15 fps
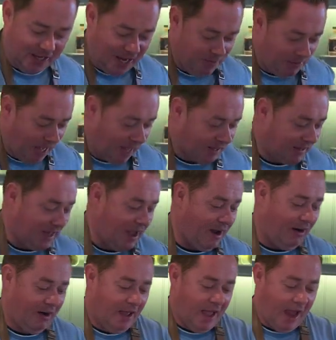keep that
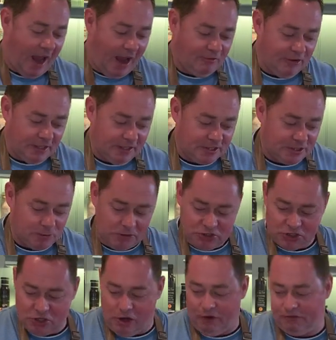there. Everything is
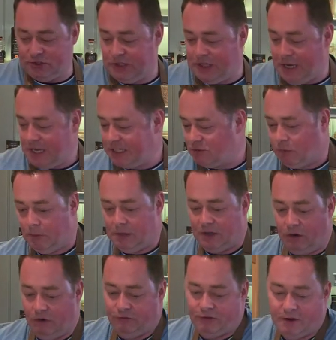switched off. So the next one we'll
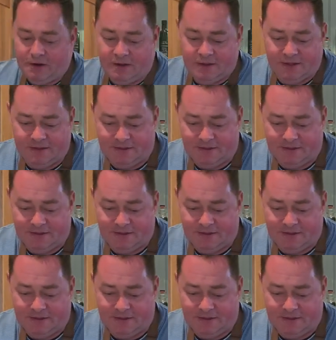go for